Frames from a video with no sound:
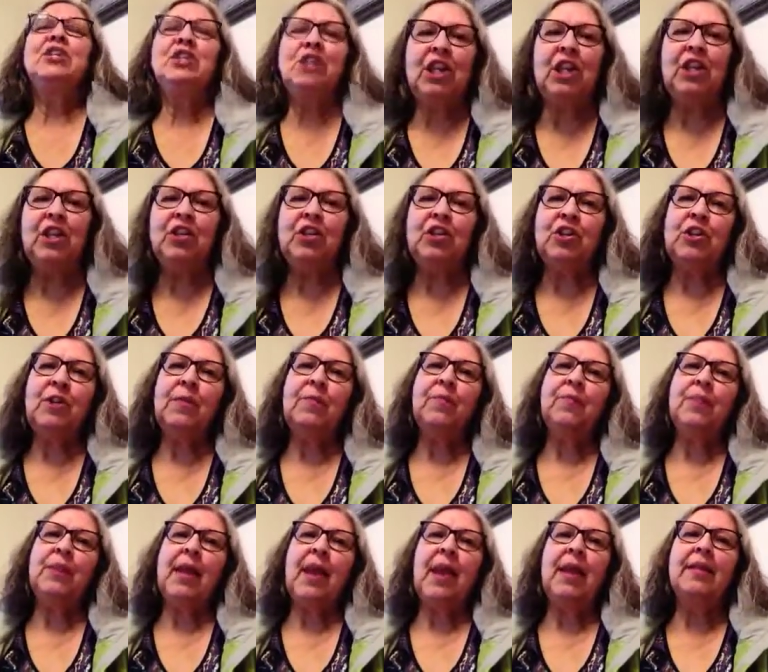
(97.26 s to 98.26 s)
teach,
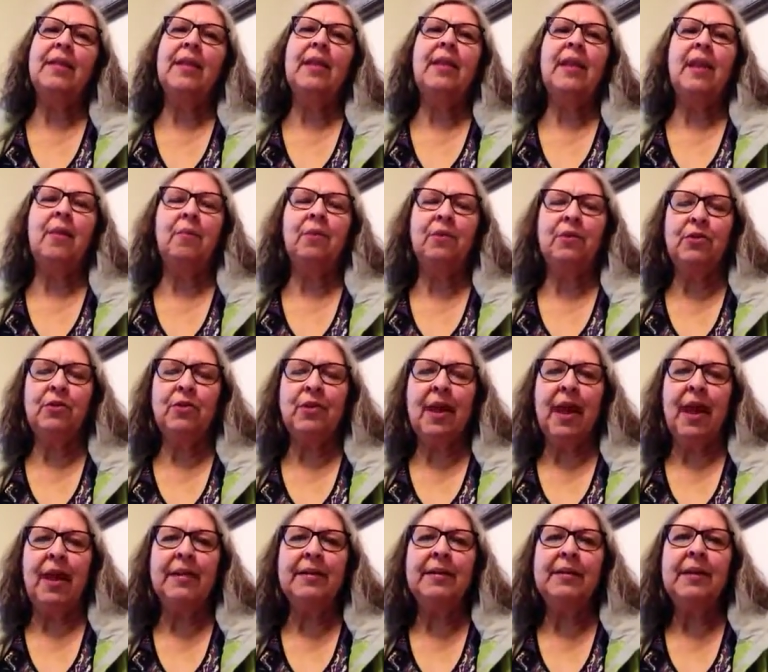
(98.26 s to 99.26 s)
and then they would do
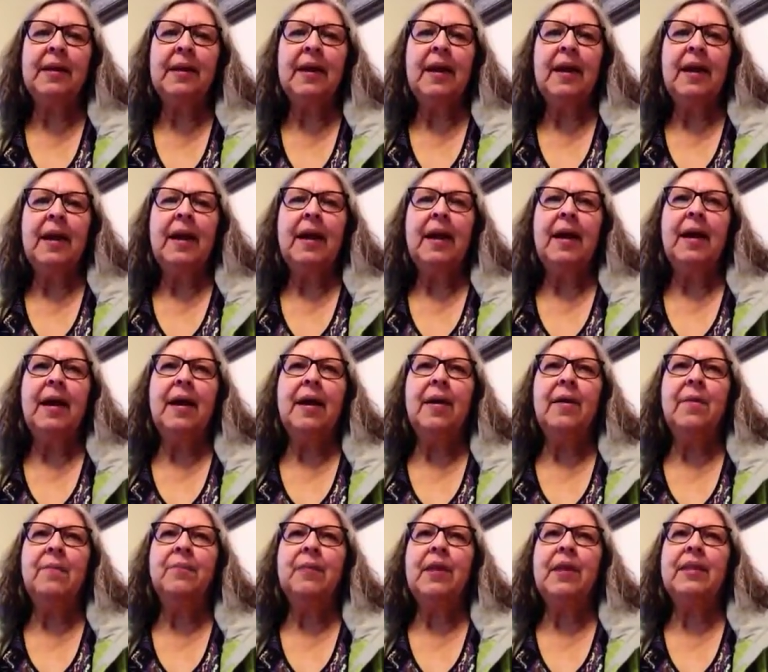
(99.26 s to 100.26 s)
that.
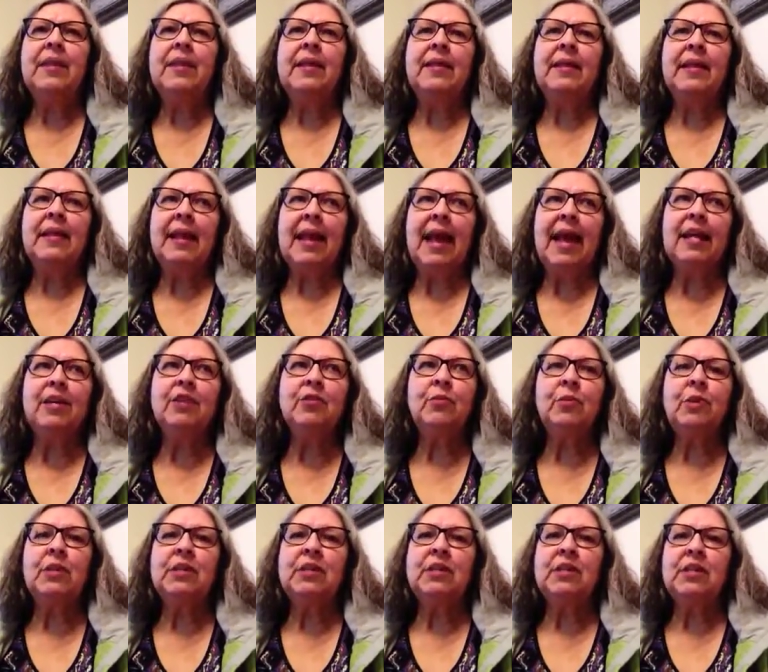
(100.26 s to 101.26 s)
And then the last
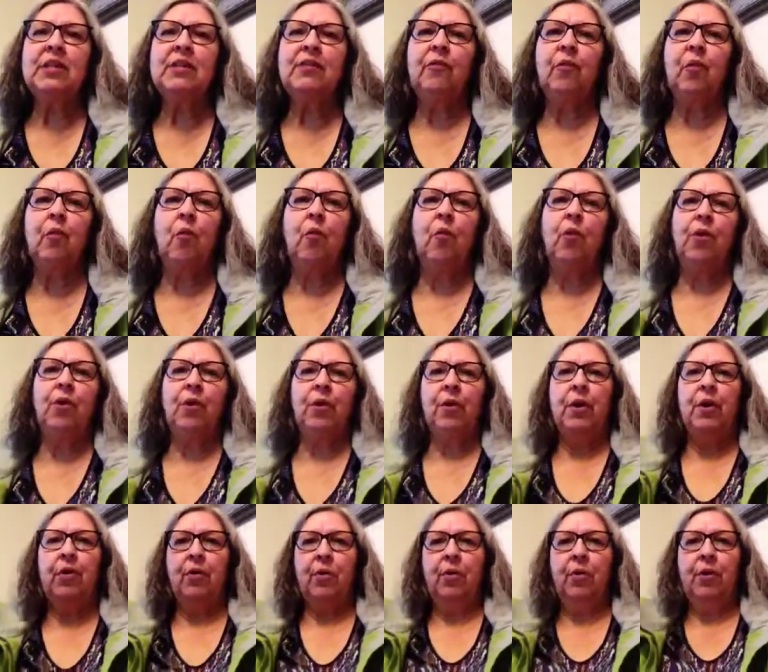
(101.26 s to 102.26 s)
reason is for
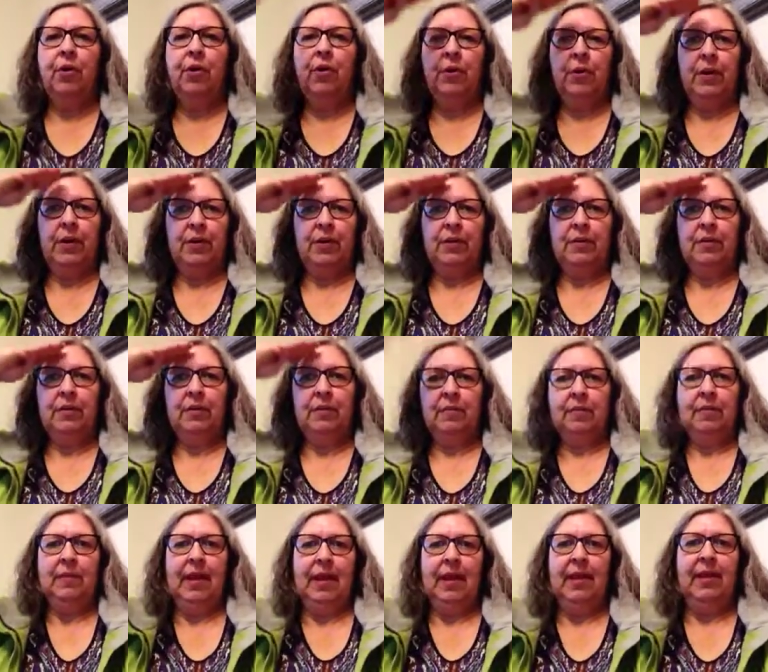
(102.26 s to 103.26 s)
order, and order is
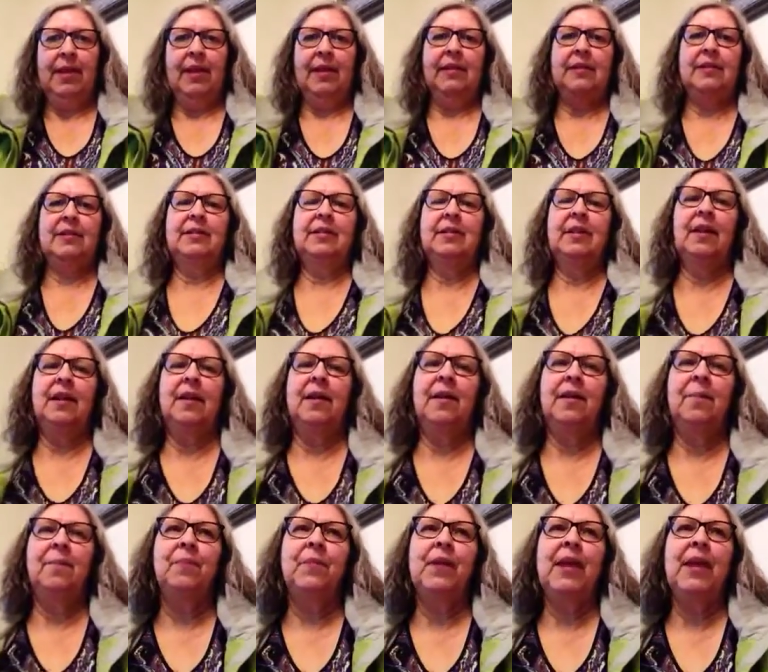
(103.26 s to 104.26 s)
like this.
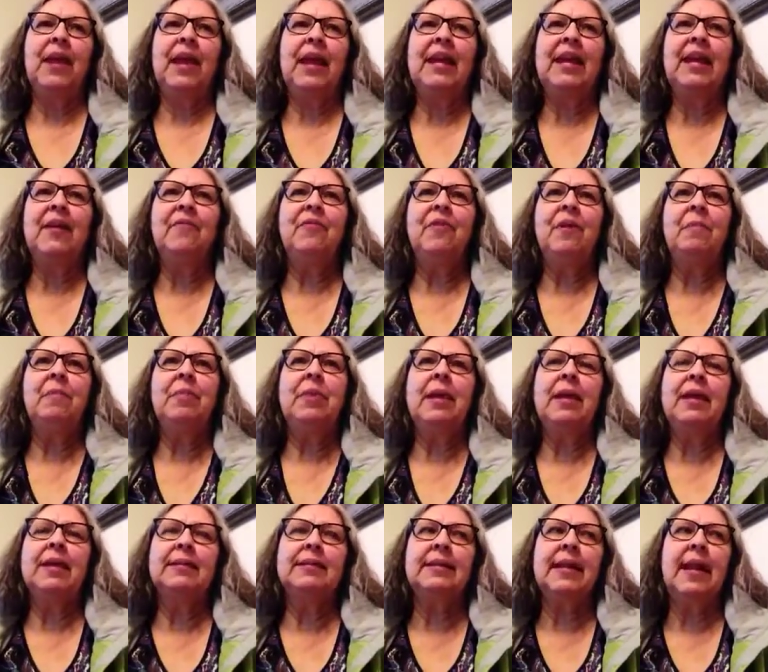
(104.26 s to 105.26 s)
And I give them
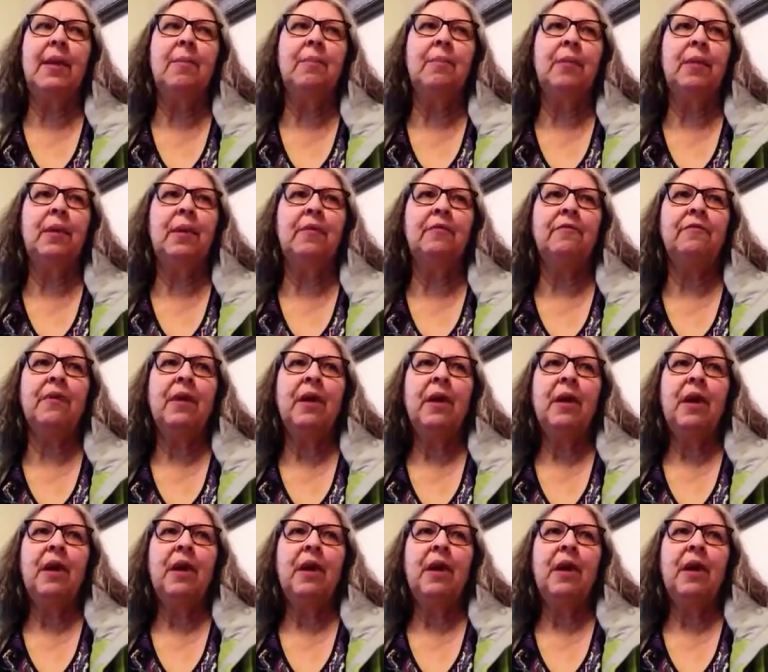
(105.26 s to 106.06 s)
the example of